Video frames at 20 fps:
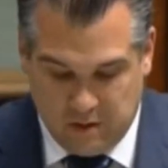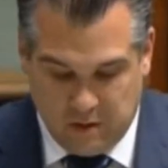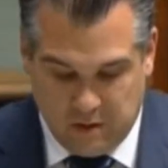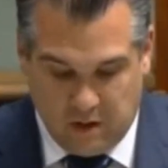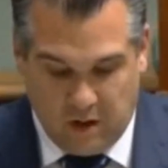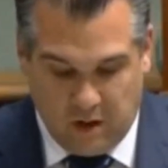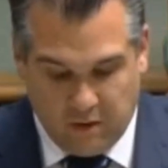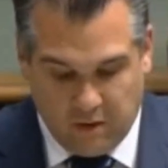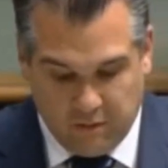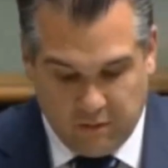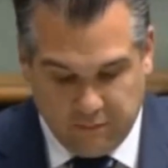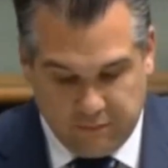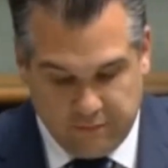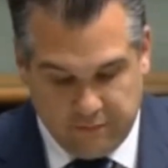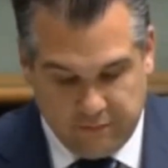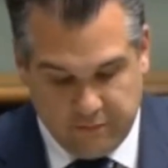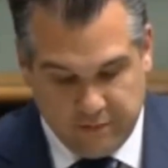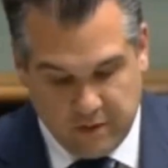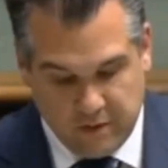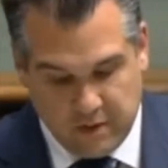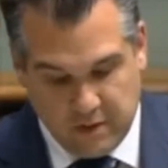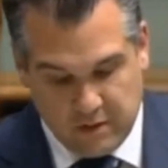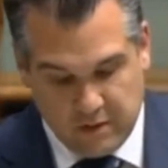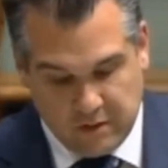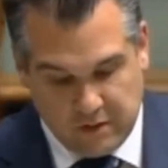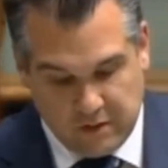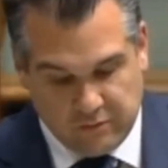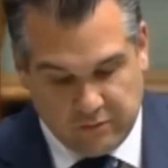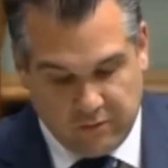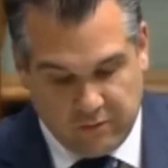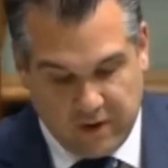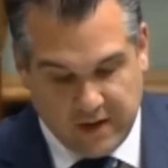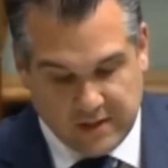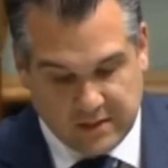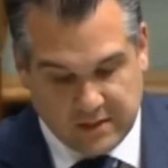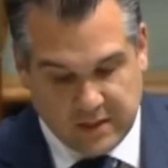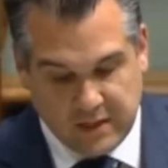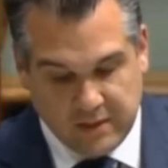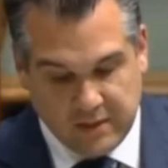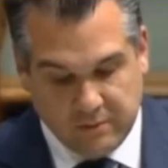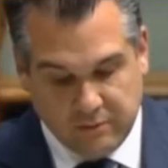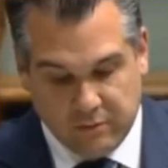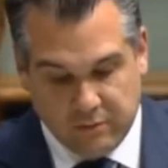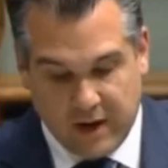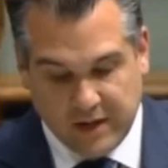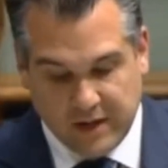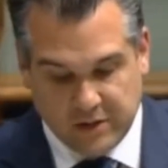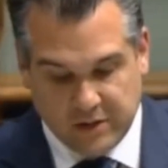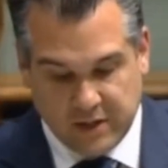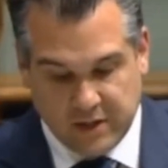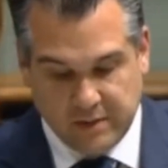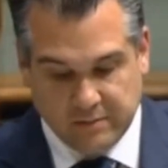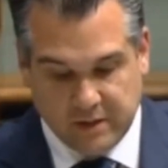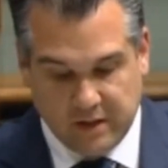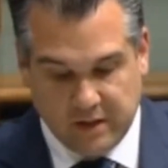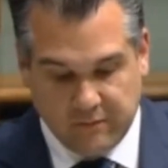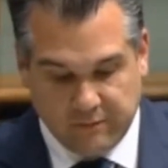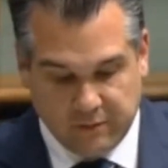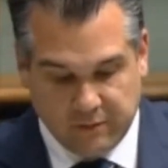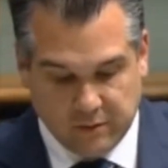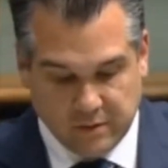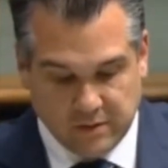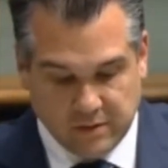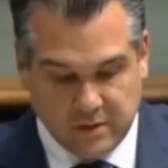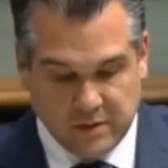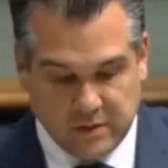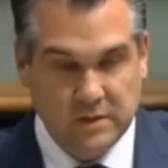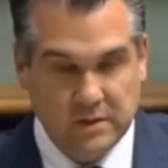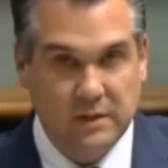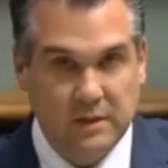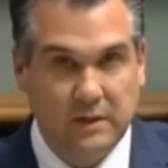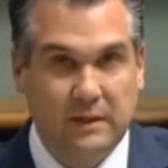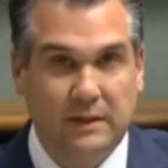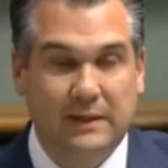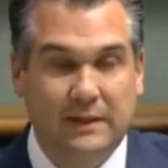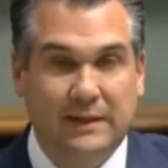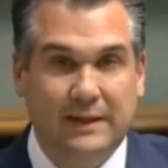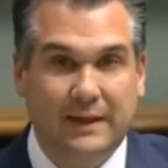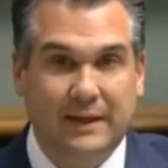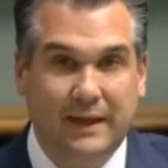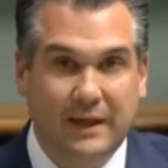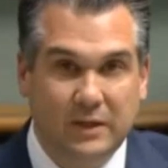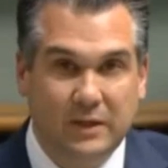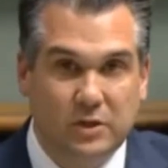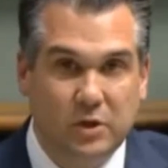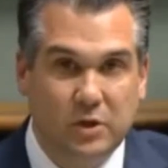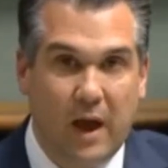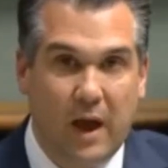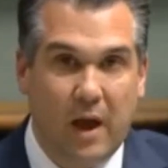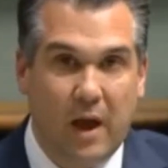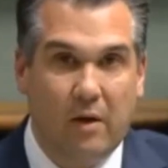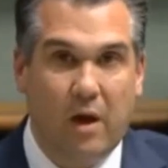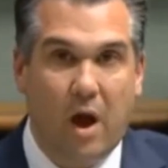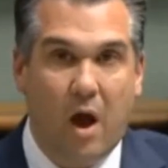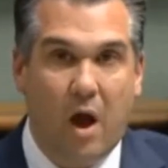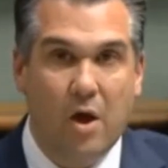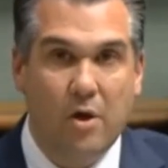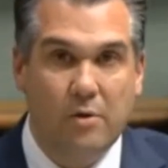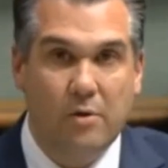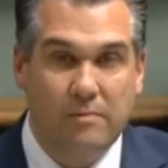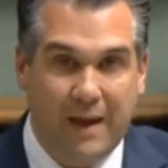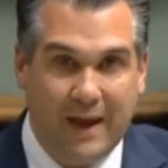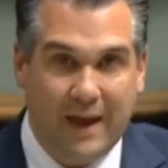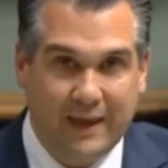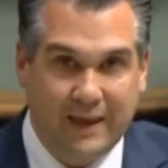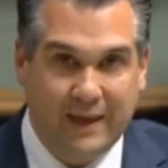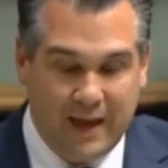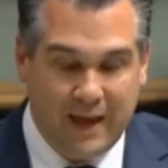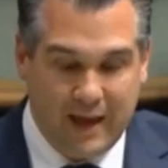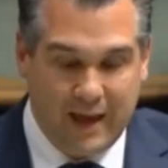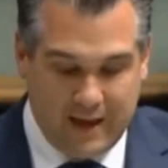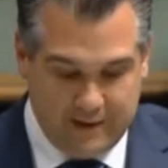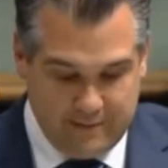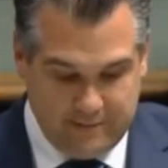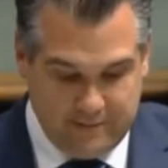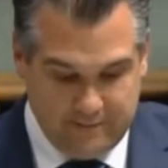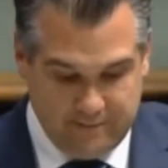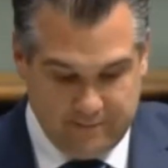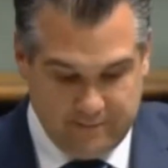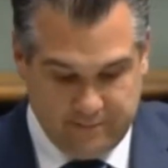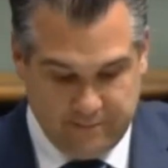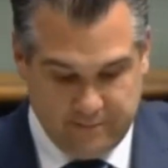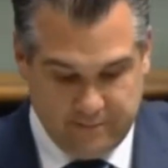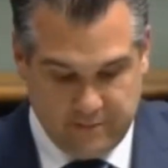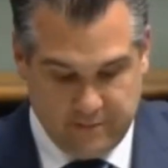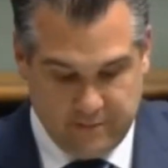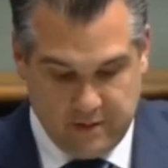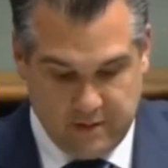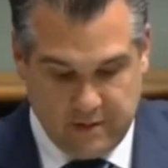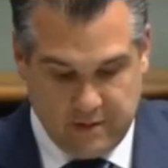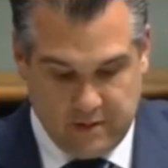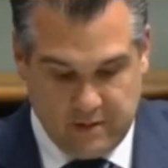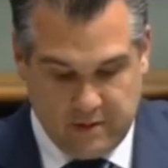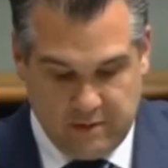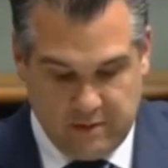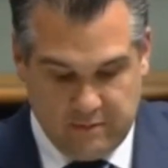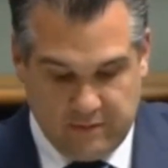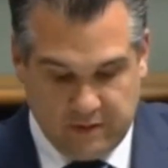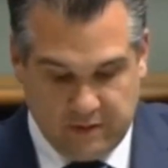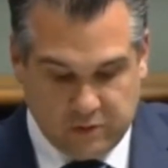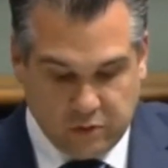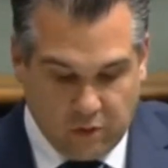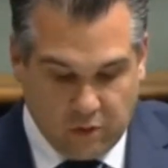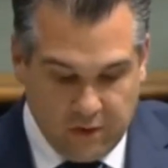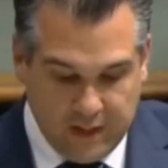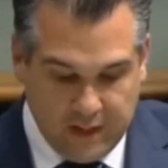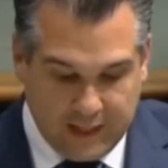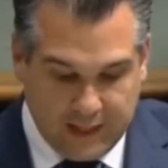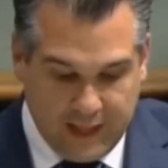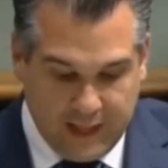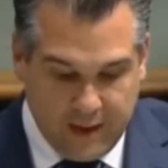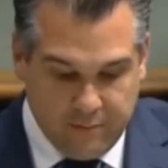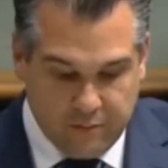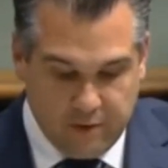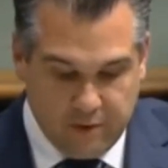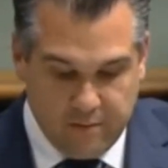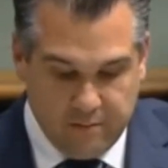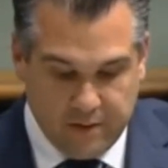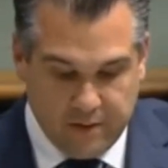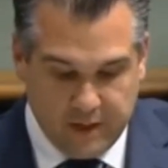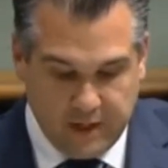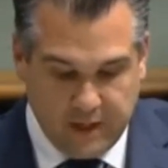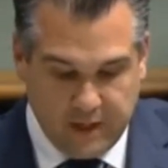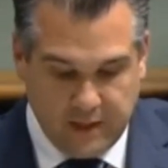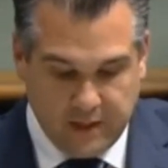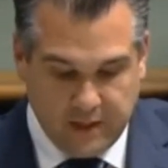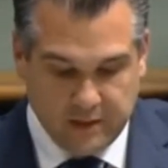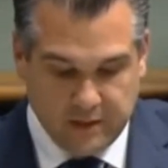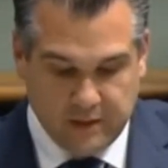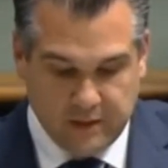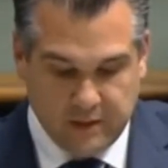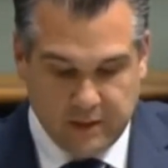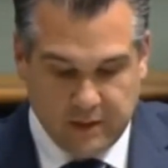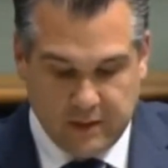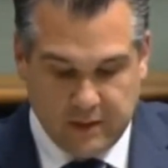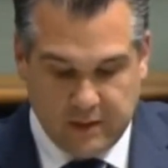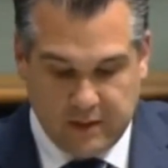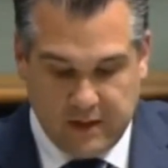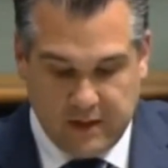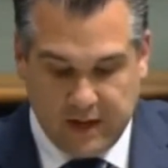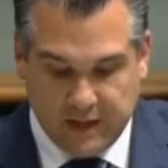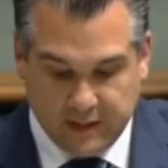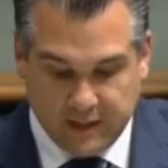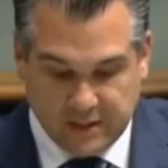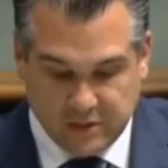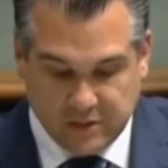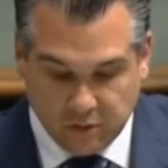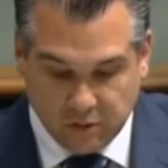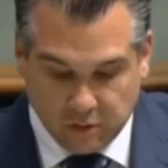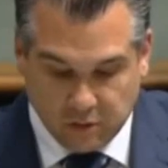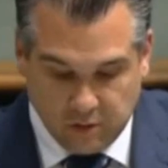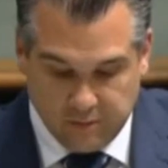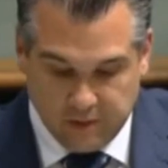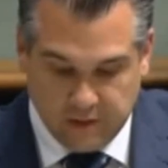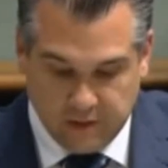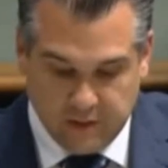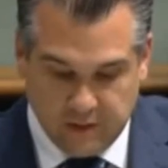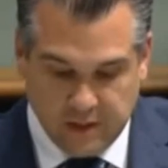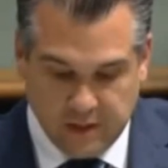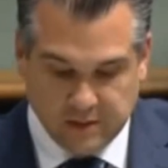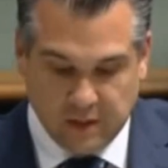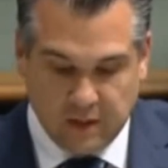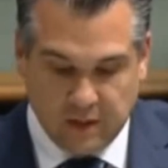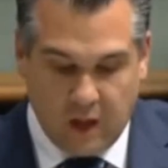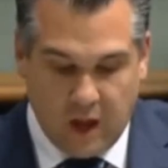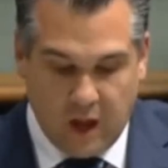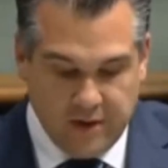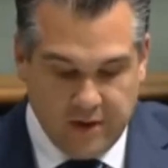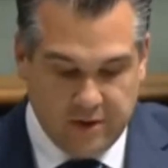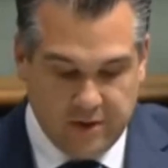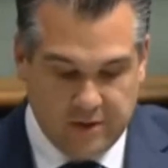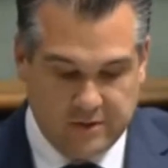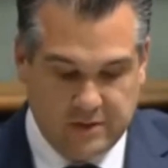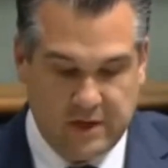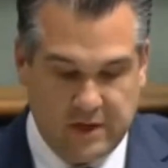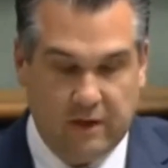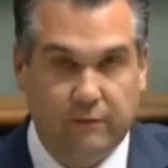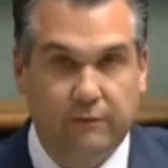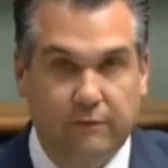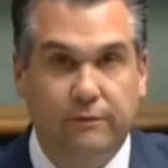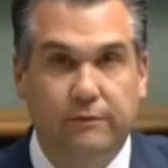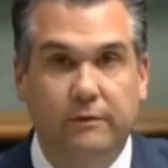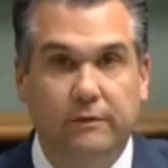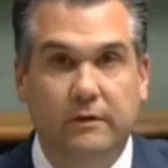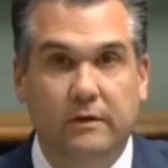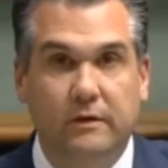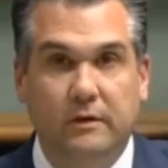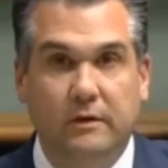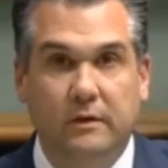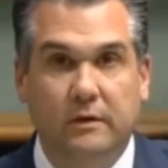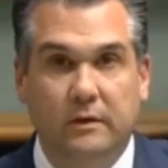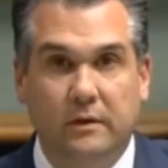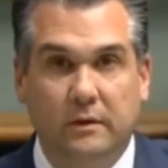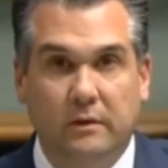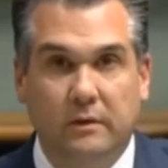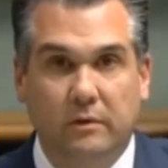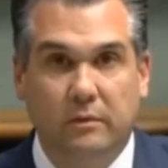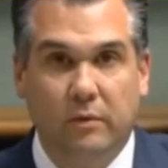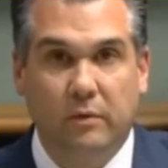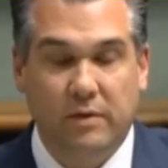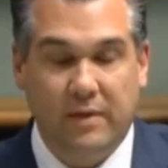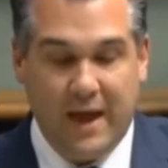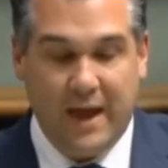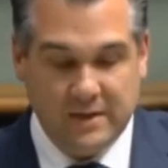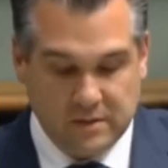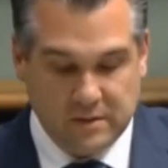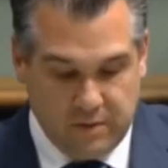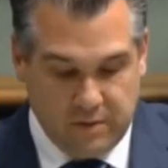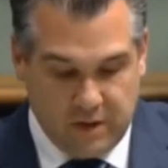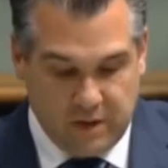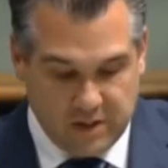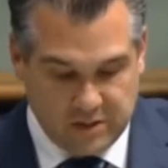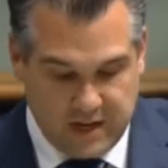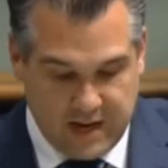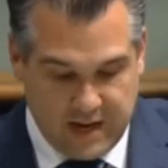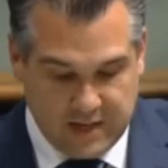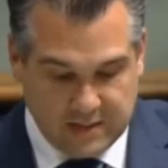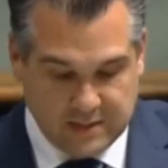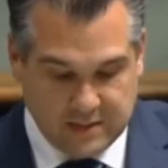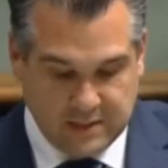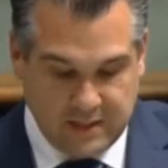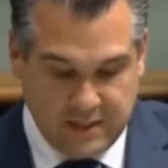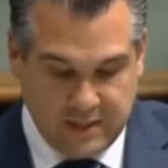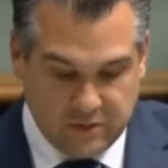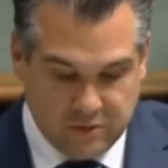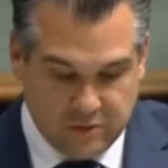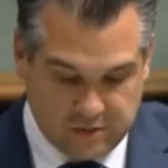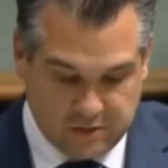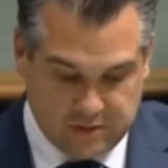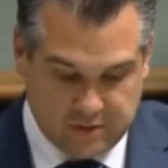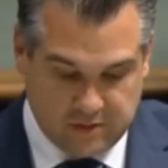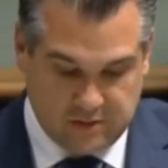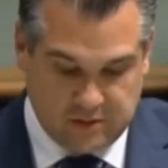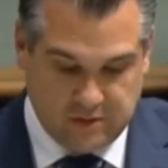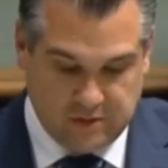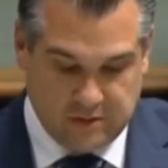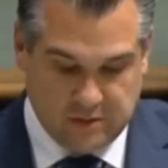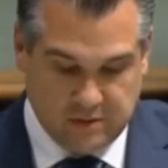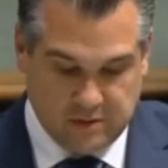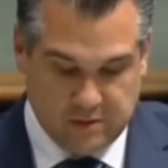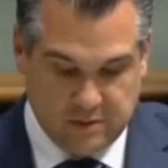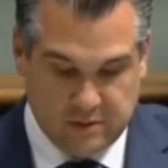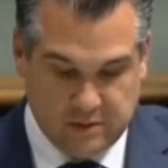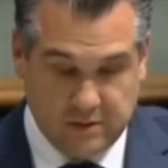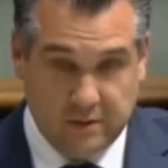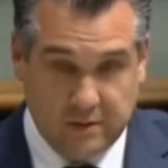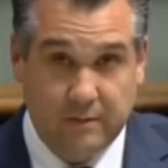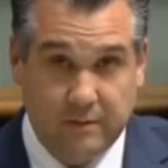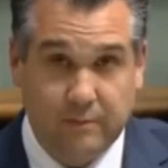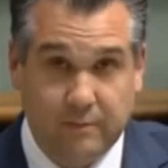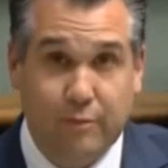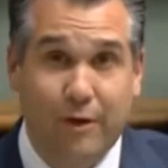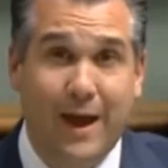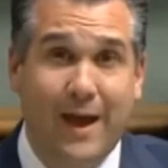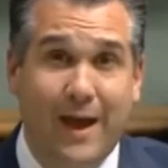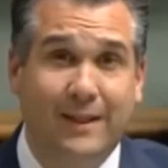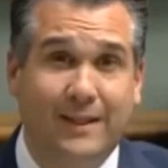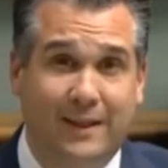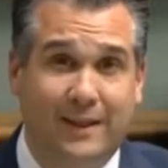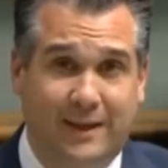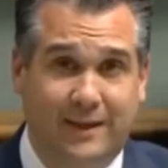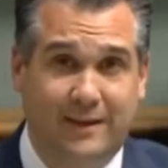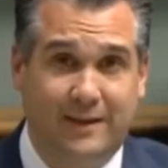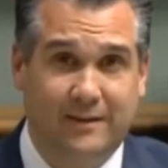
of this regime's influence into our own backyard. Victorian Labor MP Natalie Suleiman has aligned herself with Azerbaijan's interests, proudly